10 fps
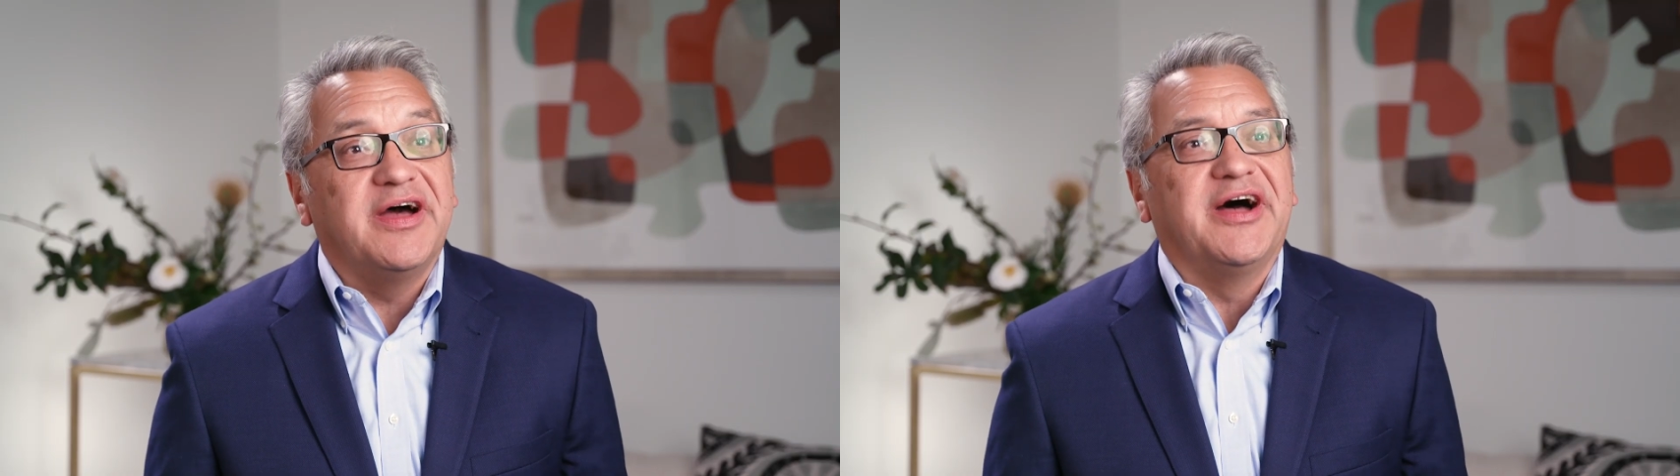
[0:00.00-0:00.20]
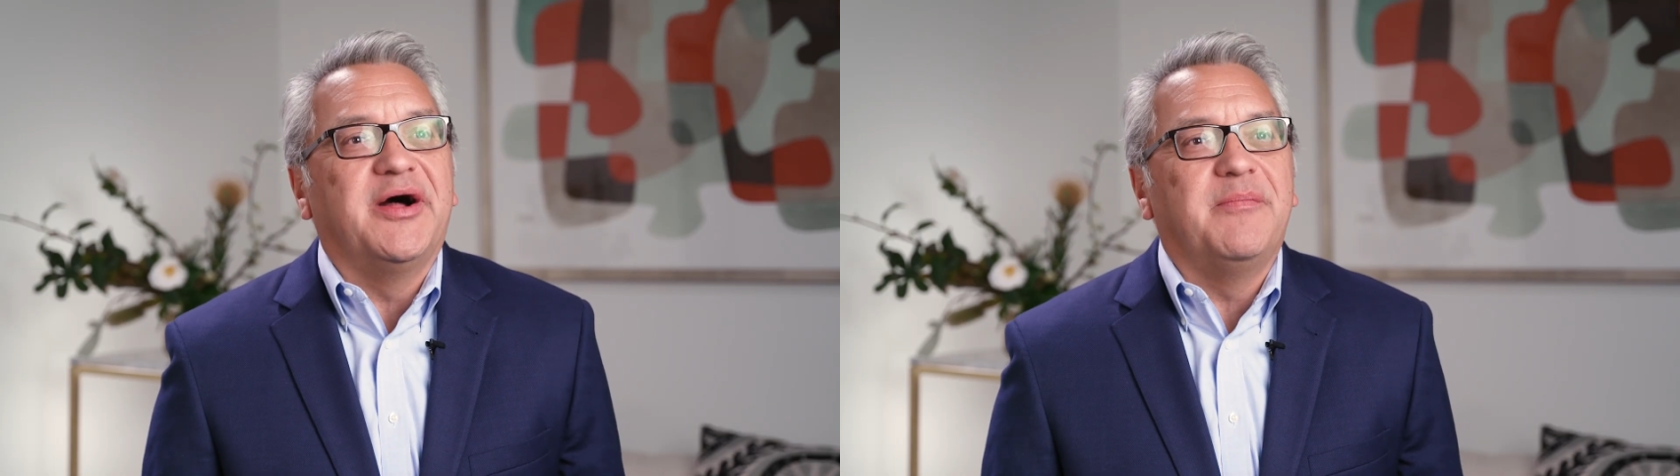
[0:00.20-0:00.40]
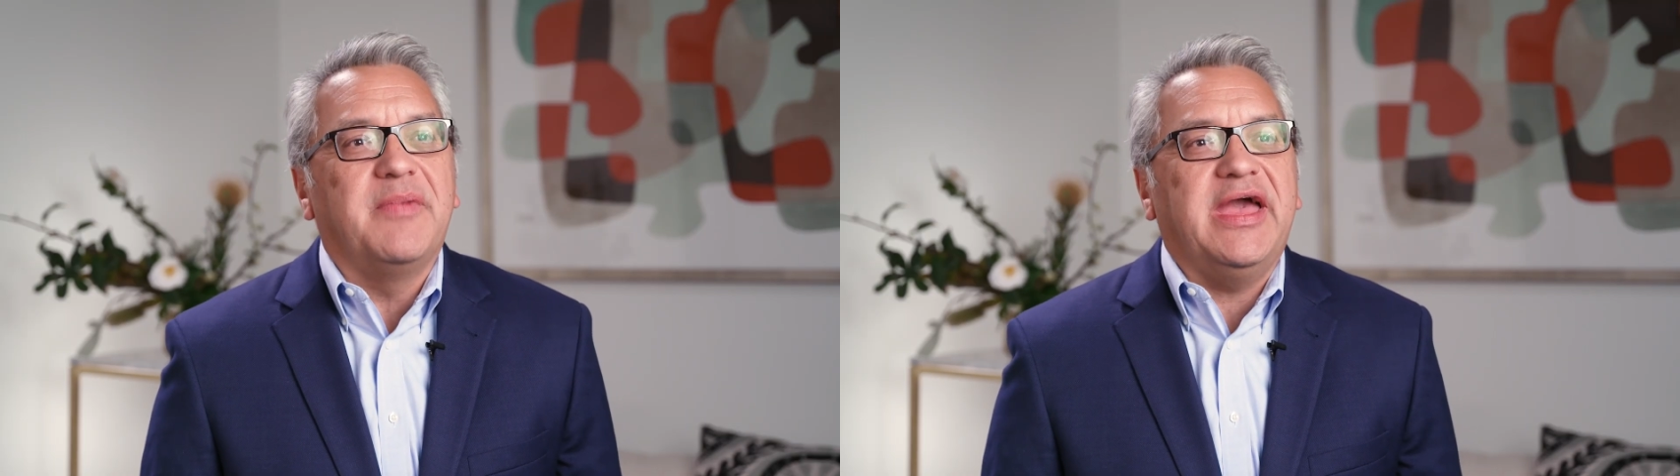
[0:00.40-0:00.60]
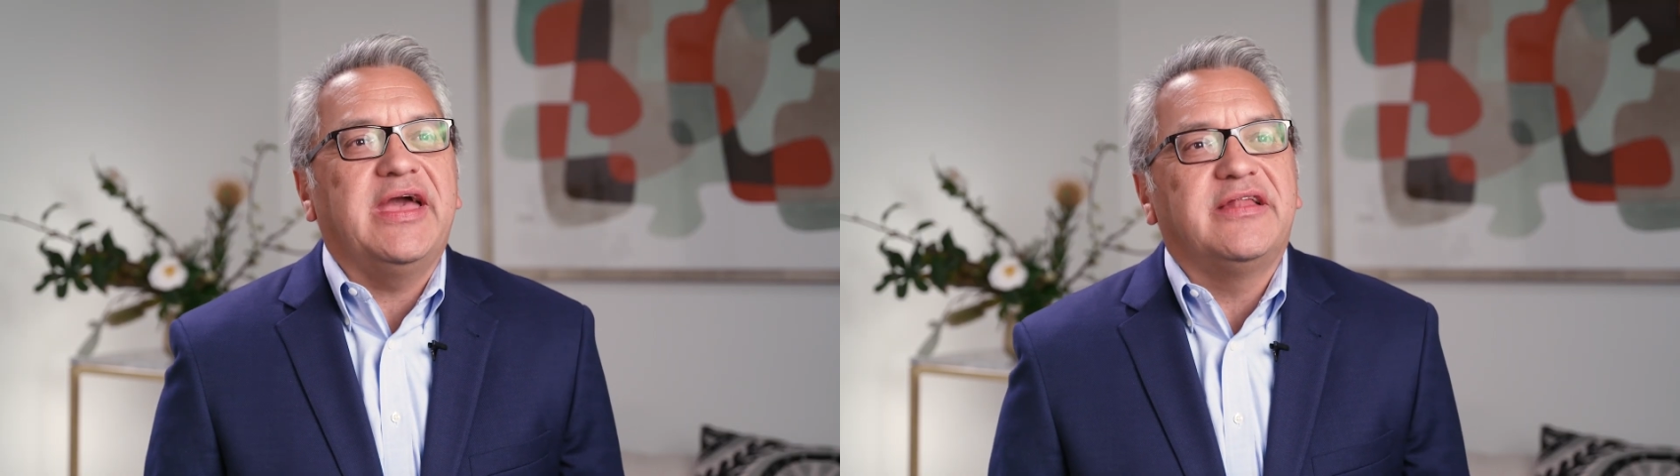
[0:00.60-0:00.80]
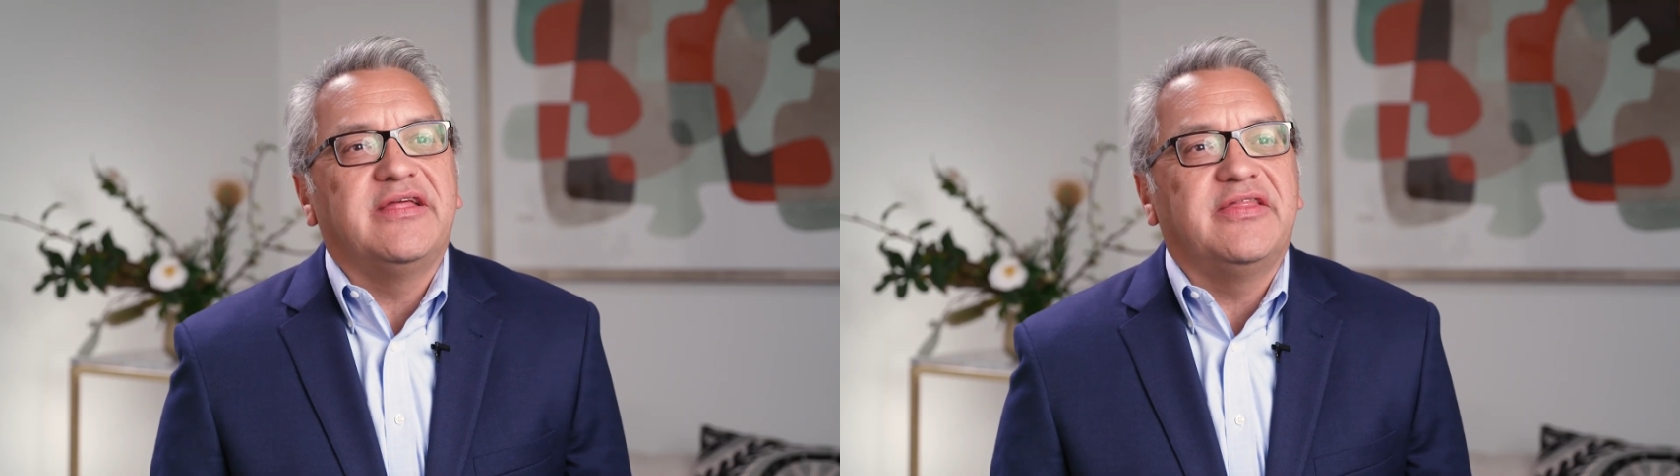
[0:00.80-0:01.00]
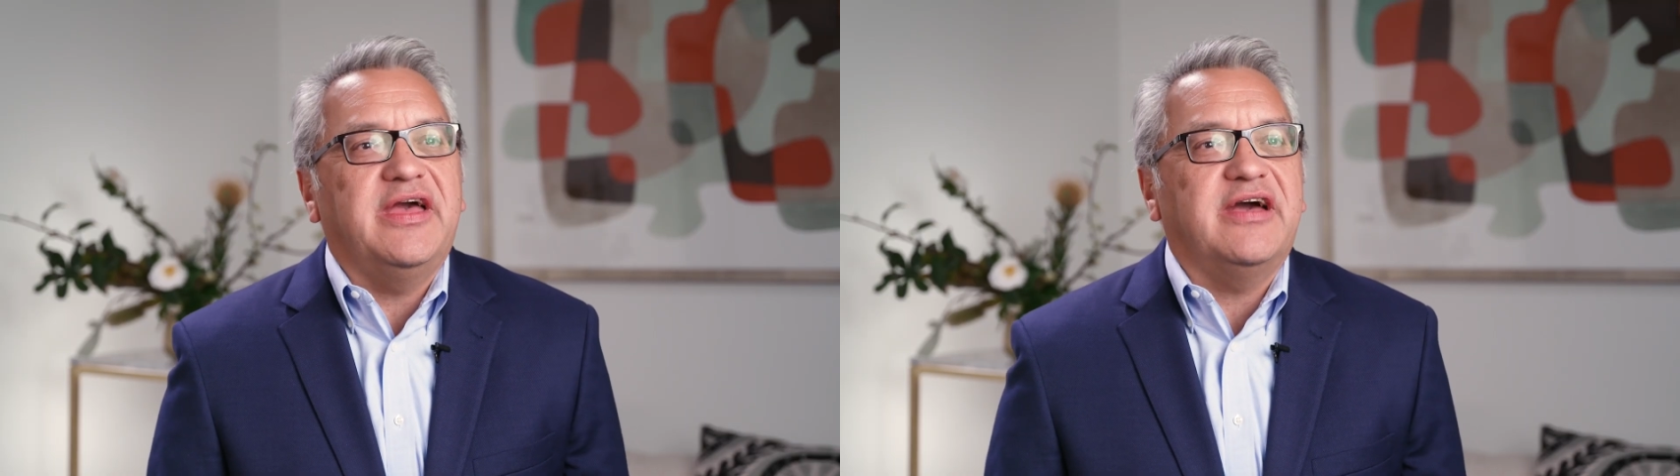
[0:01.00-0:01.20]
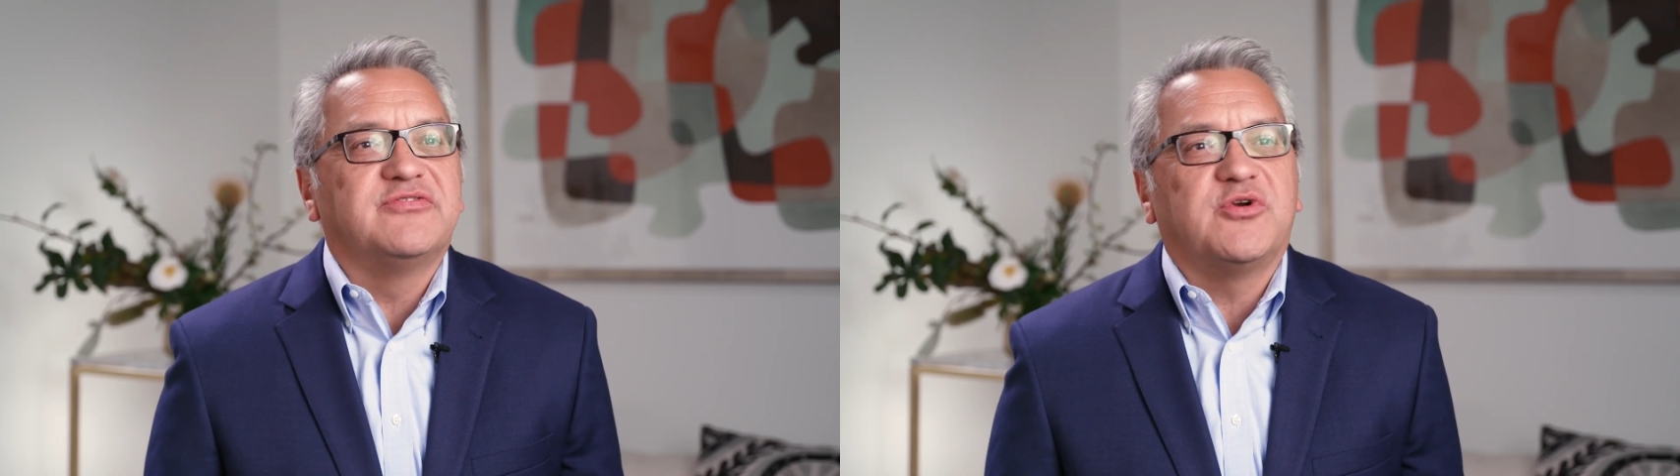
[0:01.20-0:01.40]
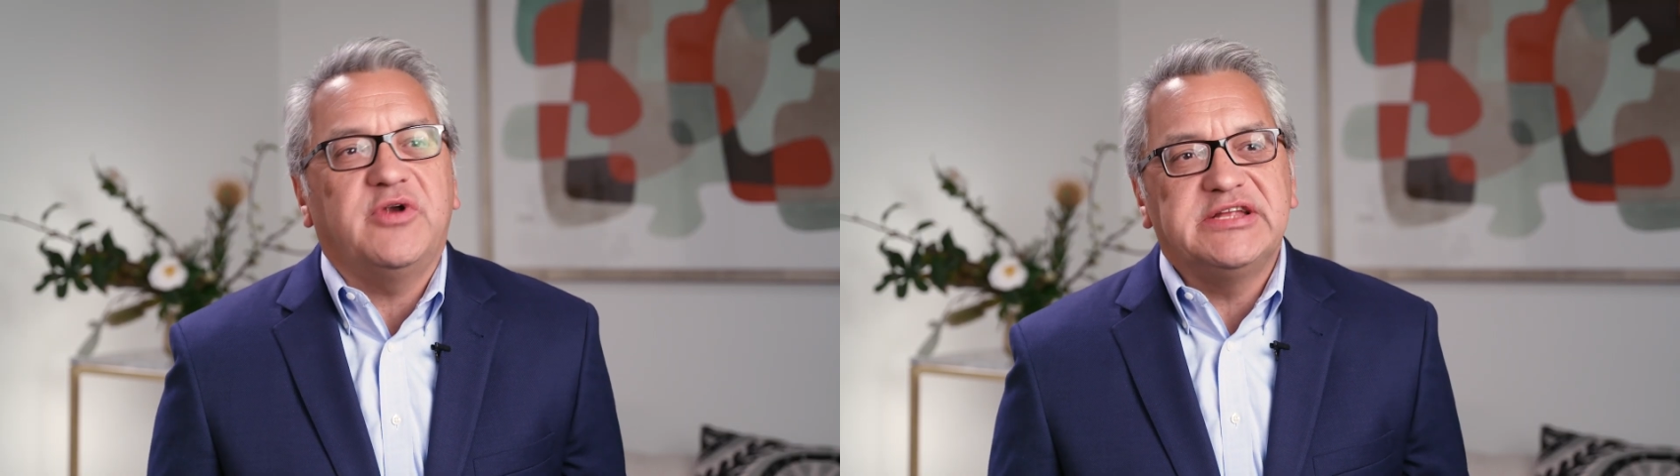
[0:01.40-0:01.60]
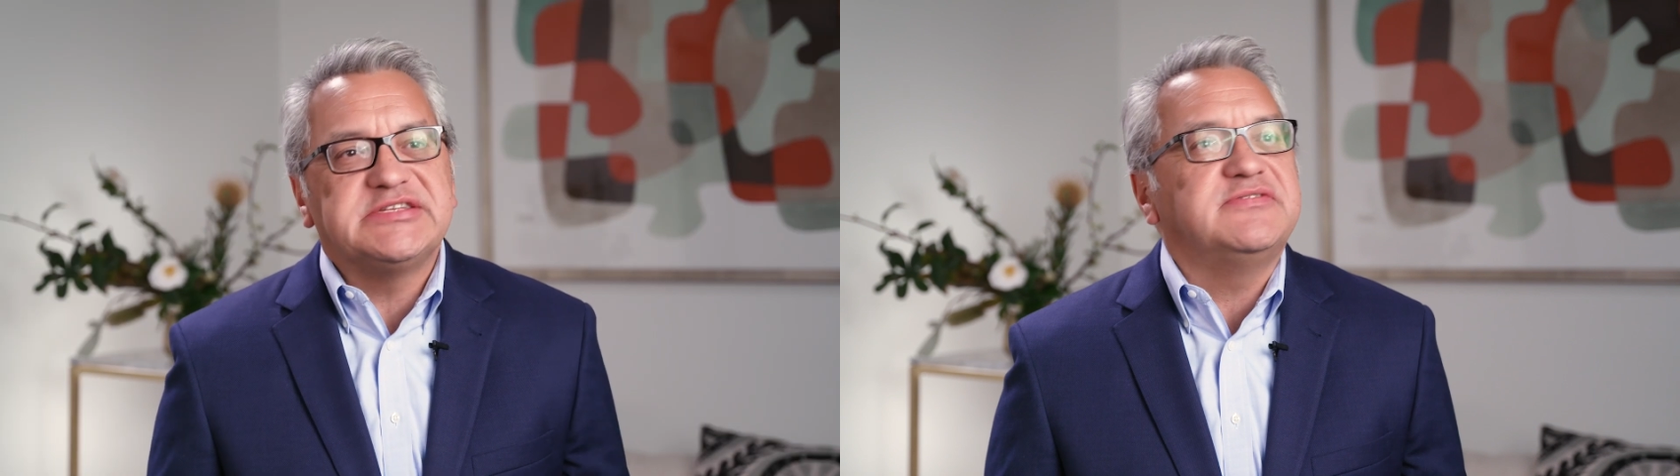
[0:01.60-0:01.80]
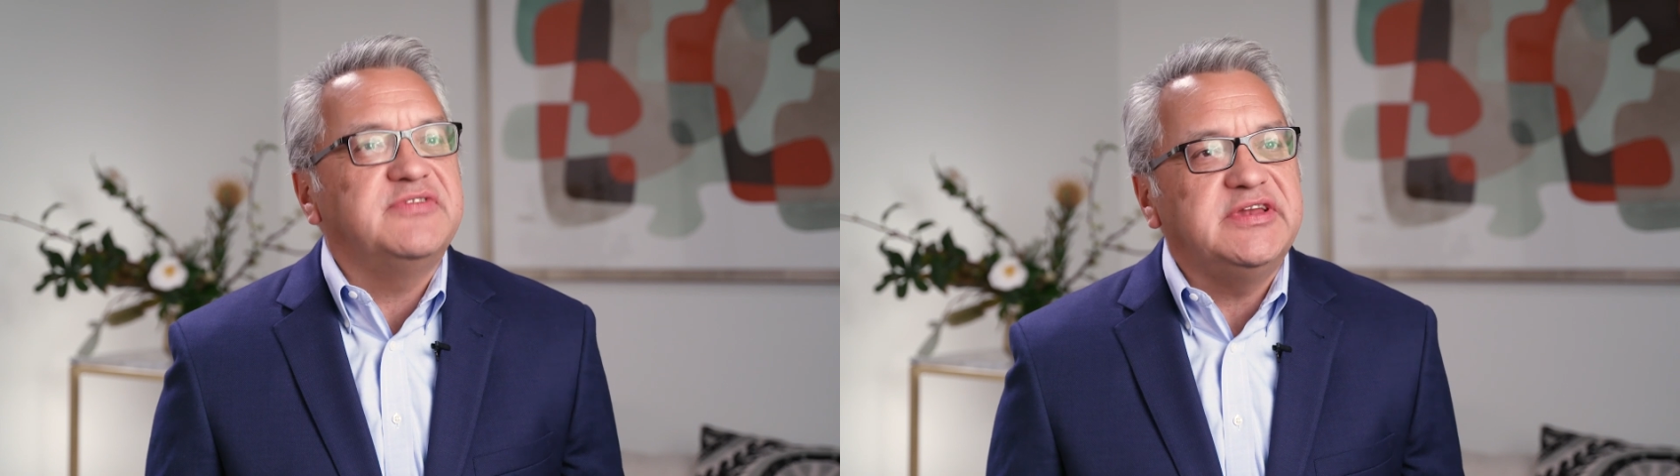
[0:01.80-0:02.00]
and they have
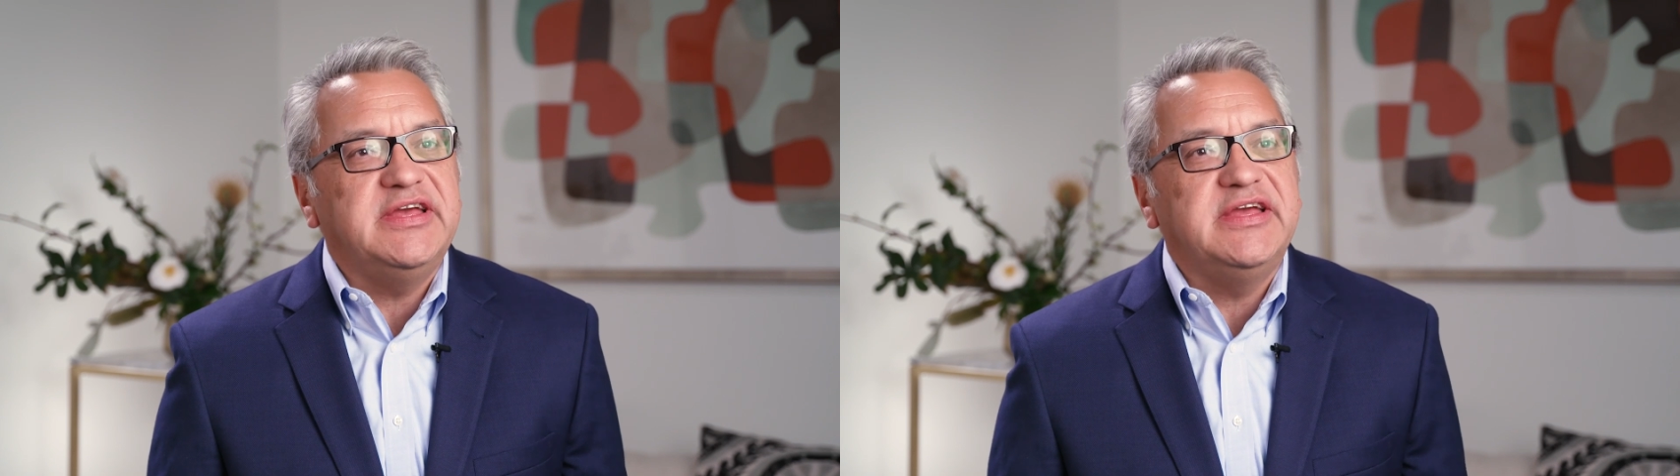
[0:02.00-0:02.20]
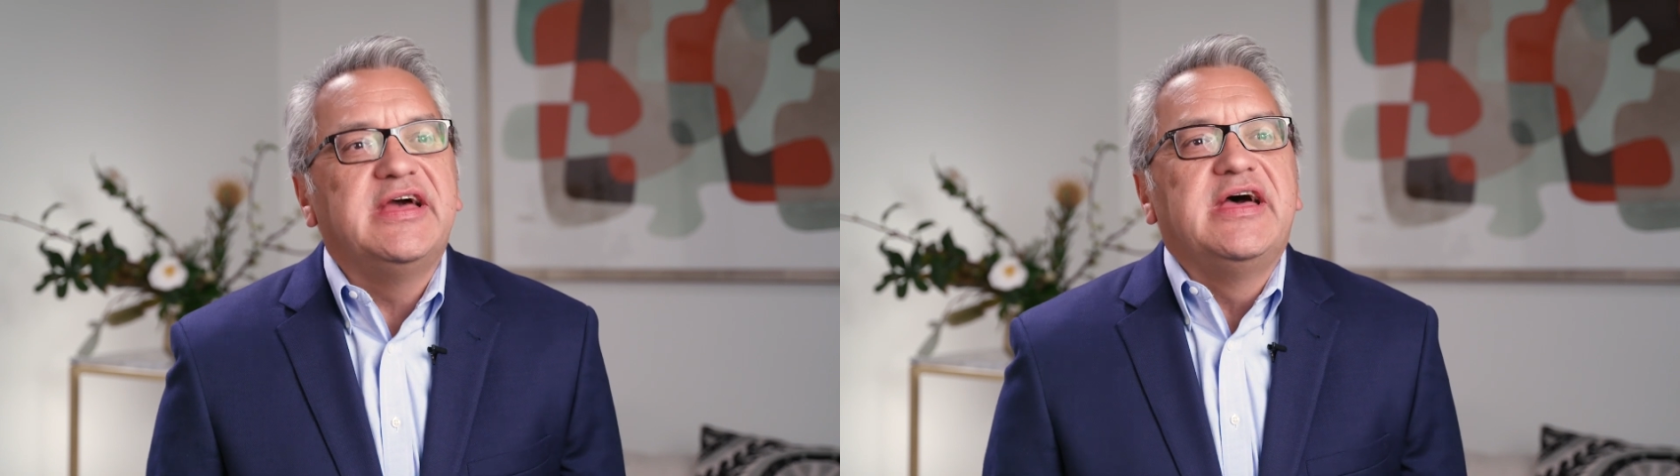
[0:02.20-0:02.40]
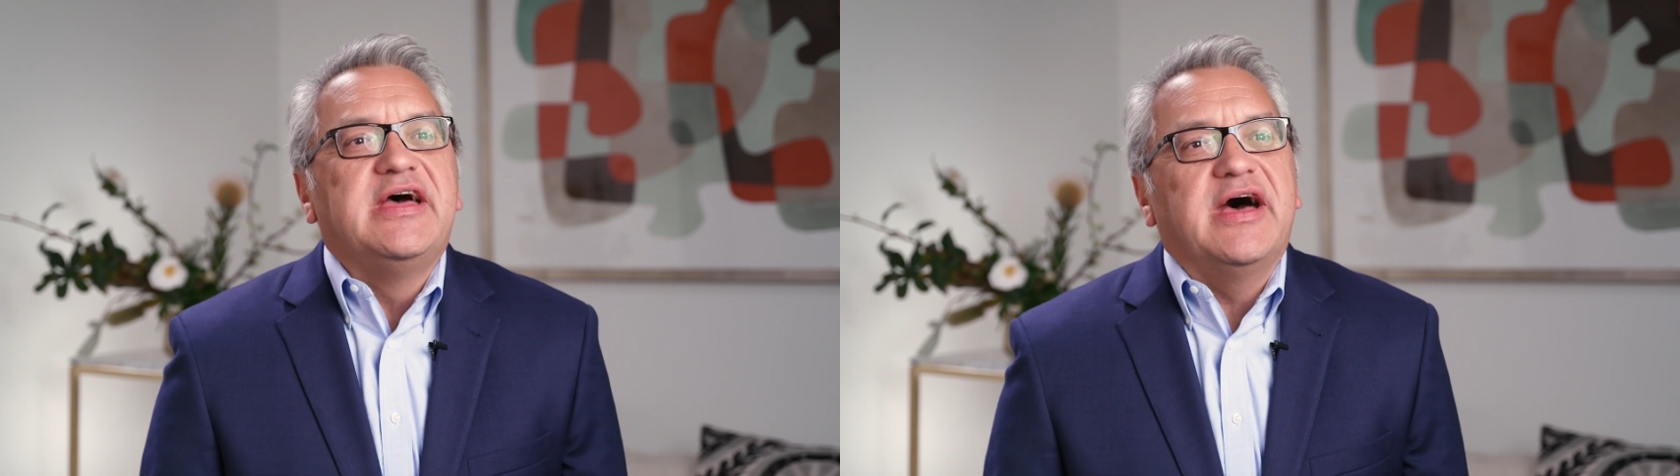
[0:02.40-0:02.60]
creativity